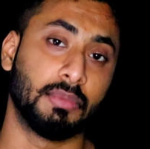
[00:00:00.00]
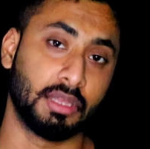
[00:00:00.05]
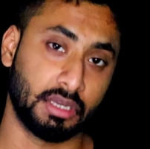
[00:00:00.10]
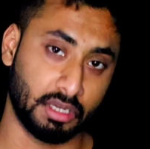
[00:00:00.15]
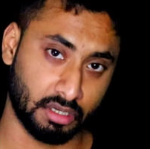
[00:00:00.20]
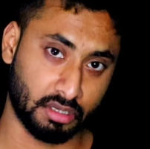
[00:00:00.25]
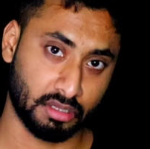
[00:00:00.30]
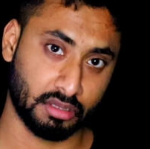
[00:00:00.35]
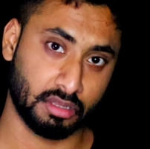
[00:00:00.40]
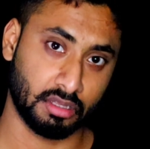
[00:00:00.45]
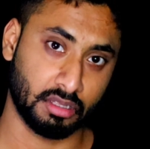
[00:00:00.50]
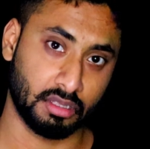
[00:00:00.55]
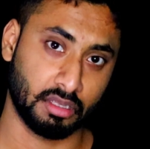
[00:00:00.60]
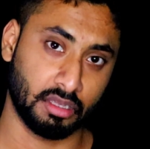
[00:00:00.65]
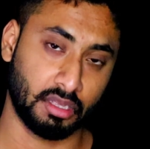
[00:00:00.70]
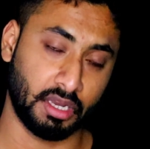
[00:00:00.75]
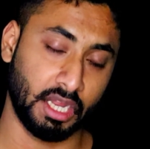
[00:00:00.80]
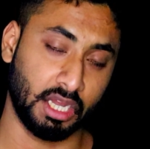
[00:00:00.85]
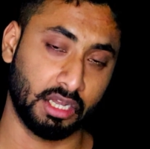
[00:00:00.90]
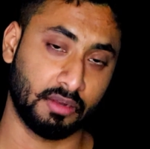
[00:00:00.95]
minutes,
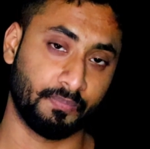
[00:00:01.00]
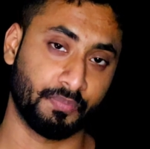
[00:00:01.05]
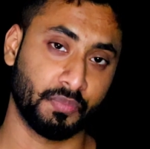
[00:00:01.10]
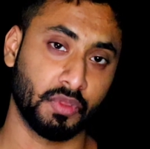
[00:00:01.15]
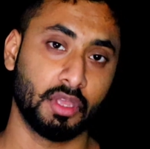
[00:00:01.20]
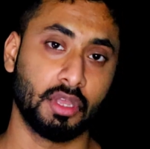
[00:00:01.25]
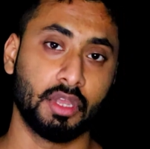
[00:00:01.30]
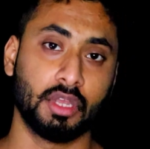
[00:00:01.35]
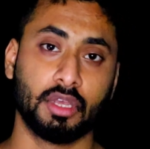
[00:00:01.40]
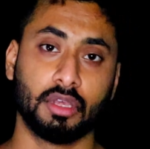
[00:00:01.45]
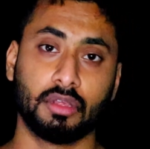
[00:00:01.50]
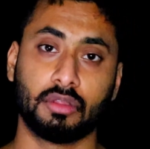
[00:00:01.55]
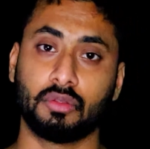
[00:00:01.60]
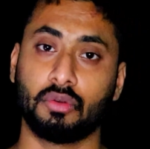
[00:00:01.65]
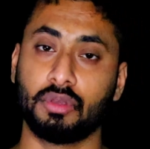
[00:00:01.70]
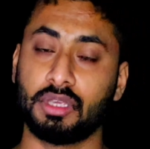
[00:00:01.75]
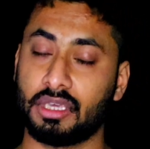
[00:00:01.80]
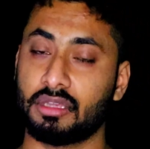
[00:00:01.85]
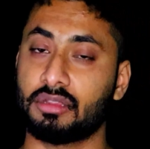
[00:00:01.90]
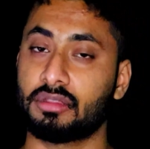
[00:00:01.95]
right?
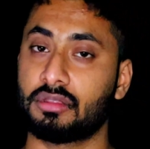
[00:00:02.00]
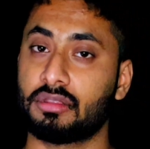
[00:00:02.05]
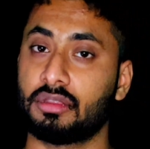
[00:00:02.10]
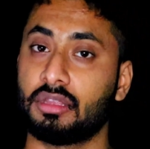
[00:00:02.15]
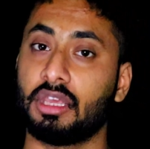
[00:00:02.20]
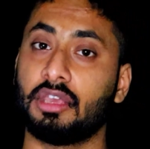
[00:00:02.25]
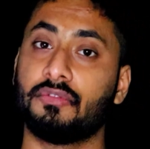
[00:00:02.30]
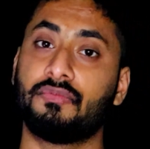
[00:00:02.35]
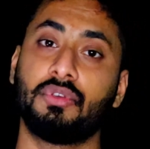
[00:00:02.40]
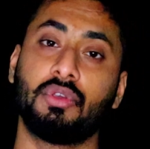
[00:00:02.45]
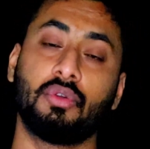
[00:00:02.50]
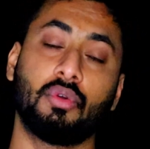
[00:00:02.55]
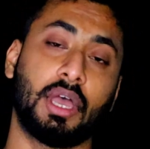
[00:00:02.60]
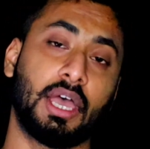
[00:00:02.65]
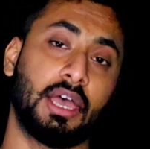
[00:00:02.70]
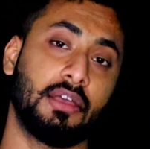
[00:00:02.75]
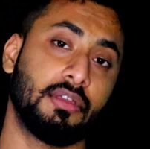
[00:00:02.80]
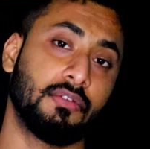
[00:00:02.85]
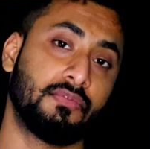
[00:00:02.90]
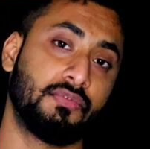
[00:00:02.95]
So yes, if you
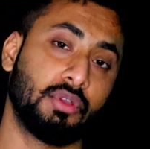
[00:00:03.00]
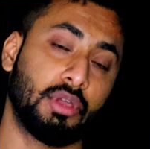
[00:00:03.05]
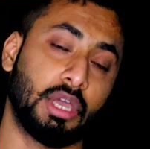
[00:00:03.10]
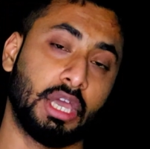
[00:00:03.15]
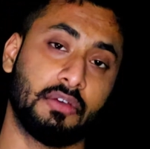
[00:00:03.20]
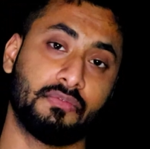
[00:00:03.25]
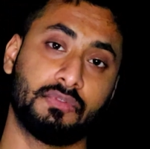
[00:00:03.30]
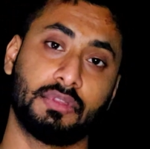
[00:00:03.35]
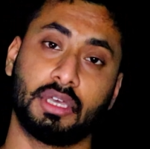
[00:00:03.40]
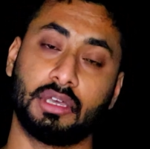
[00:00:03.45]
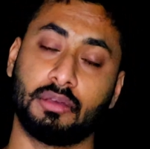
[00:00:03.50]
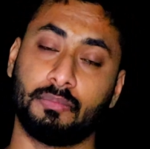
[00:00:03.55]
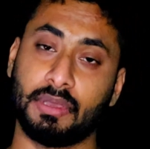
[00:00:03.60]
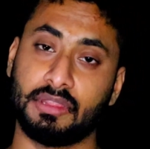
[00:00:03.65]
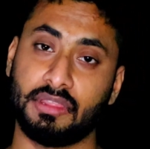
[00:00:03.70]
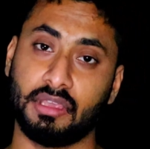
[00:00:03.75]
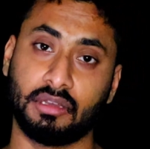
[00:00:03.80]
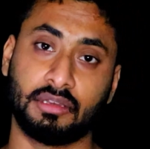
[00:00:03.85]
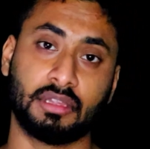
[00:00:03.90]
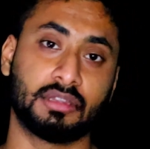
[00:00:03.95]
have the
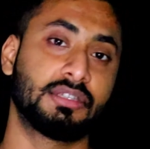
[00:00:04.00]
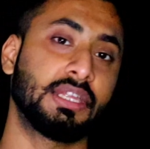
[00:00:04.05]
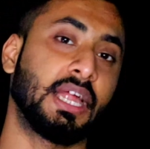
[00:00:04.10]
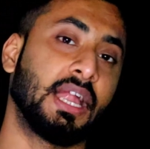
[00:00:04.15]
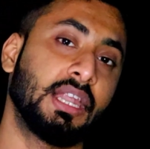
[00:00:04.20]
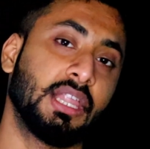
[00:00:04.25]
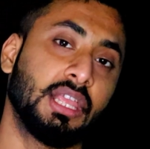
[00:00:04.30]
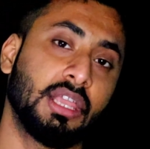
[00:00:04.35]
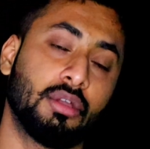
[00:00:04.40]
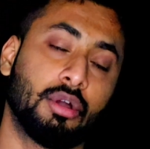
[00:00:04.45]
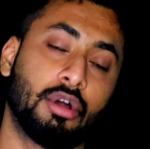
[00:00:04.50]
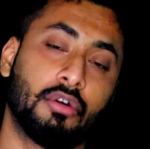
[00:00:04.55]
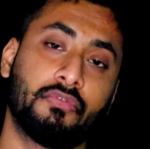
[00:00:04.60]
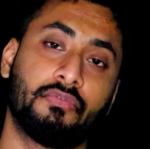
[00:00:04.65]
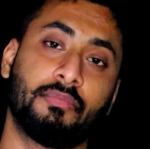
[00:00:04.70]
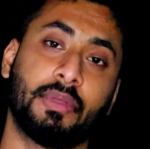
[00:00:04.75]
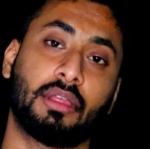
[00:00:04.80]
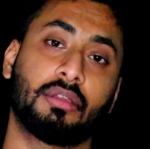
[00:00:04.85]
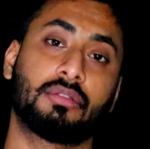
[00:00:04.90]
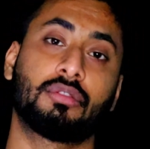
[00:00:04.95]
basic understanding of
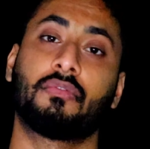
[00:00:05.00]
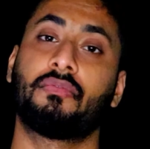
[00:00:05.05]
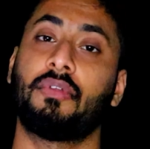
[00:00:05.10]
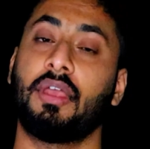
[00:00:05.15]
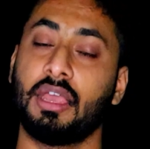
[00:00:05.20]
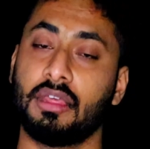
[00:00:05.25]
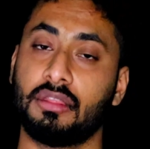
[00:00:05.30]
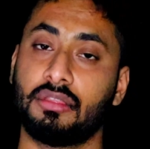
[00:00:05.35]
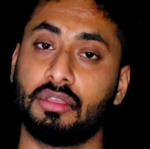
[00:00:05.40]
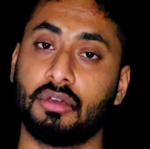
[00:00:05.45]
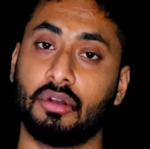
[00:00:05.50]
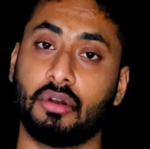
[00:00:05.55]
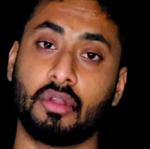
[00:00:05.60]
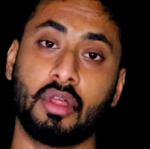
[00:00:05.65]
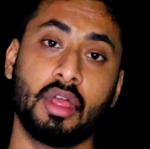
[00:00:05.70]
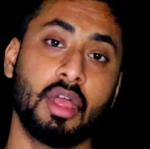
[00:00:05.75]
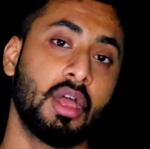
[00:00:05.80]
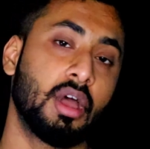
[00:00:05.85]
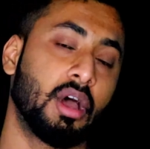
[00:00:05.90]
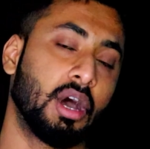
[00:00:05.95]
Microsoft Azure,
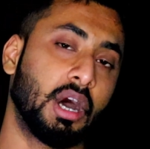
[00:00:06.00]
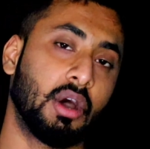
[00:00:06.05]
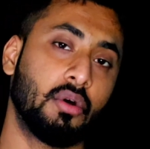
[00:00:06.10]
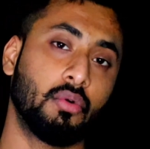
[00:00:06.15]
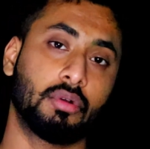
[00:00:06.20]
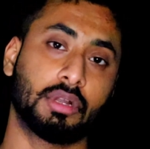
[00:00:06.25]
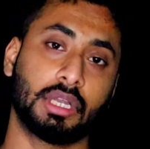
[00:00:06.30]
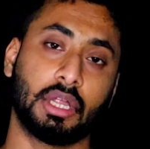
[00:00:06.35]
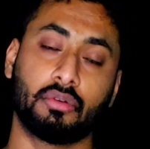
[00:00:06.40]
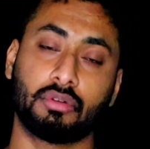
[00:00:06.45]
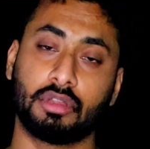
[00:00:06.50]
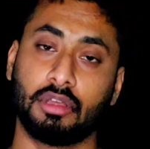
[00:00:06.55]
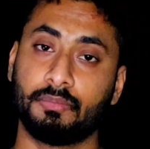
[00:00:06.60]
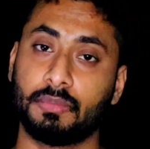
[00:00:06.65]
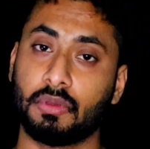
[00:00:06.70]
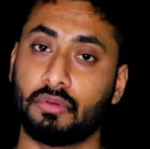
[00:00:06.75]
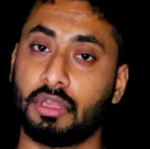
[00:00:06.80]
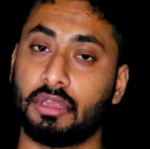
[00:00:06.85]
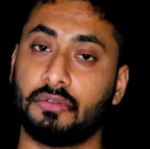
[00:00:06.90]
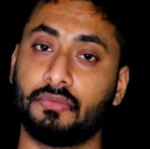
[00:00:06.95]
how cloud
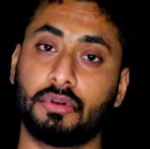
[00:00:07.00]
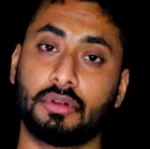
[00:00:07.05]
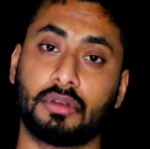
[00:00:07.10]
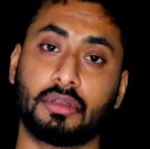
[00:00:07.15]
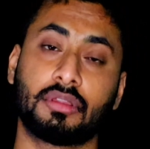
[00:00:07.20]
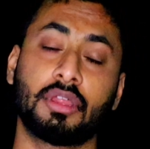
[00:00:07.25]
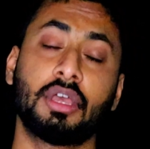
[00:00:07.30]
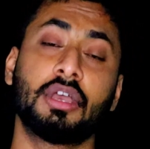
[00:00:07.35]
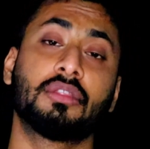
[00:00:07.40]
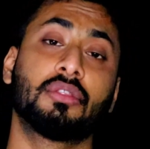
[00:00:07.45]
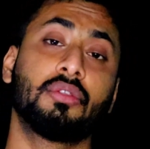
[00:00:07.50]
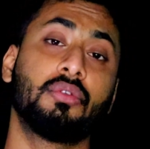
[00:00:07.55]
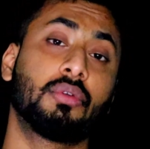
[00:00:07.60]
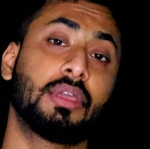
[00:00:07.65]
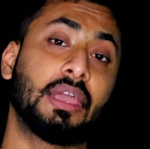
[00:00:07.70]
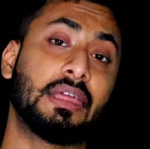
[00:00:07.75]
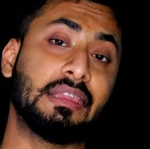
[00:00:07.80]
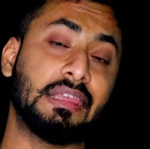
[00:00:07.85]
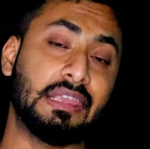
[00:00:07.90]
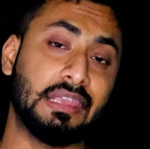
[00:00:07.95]
computing works, you
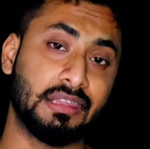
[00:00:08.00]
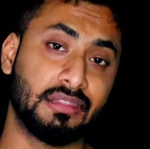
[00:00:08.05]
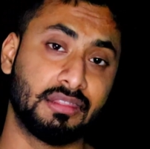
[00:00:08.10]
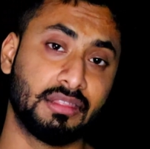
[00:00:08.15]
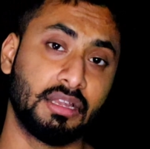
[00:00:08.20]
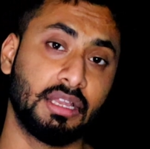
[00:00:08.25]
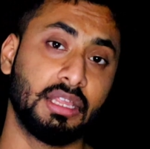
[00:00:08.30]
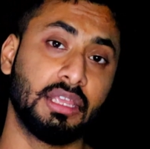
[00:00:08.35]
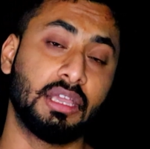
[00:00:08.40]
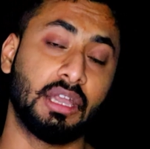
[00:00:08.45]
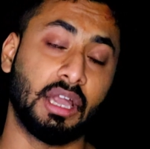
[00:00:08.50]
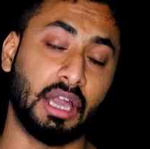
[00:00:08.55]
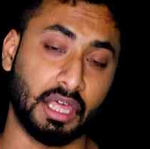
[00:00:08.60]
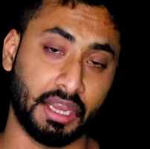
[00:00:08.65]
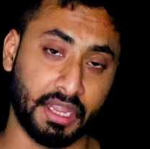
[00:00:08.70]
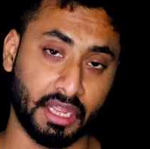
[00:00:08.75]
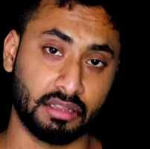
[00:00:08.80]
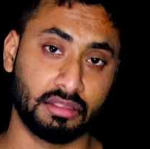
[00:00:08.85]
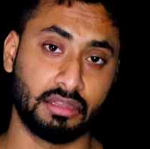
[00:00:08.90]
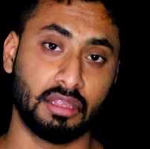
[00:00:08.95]
can easily
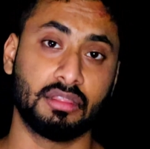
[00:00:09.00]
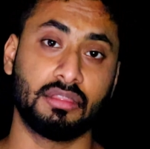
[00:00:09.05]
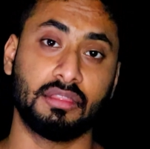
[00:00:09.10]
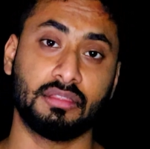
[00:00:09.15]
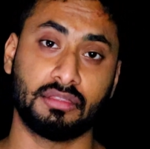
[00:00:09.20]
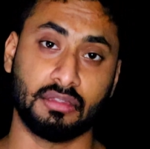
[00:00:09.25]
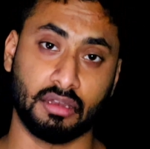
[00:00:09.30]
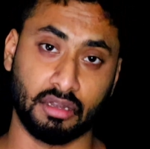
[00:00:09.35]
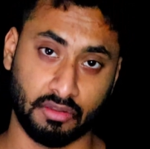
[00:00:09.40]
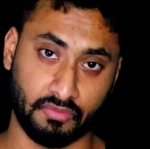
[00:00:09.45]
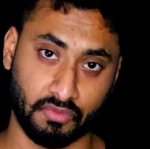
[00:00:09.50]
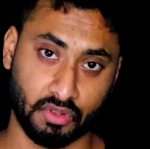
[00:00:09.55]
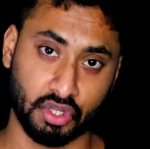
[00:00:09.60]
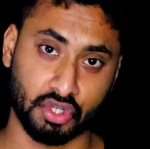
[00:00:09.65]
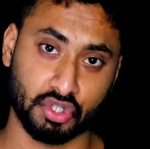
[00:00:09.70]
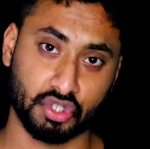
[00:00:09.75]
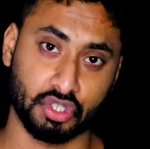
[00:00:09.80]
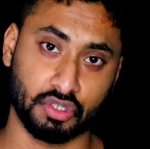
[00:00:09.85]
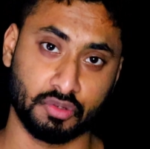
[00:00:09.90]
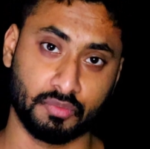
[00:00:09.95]
crack this
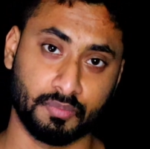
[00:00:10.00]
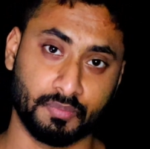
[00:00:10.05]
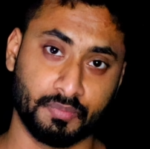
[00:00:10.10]
certification.